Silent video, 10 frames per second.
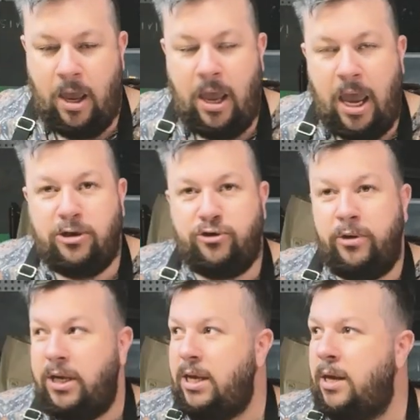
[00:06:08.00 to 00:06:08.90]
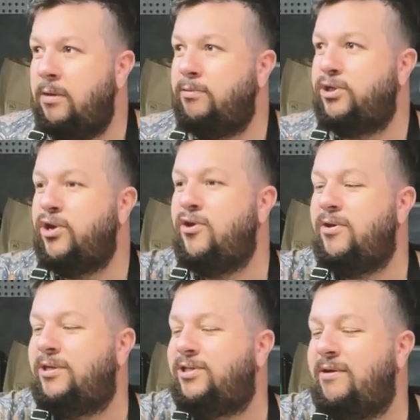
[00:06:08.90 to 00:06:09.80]
Hey, Trudy, return
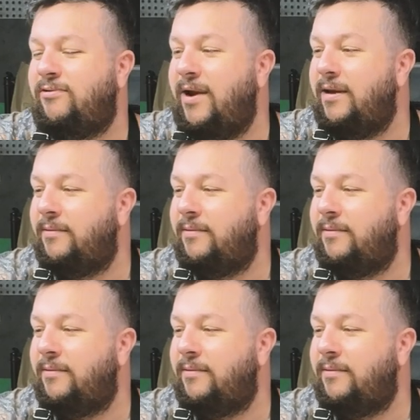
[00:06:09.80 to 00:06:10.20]
shell grit.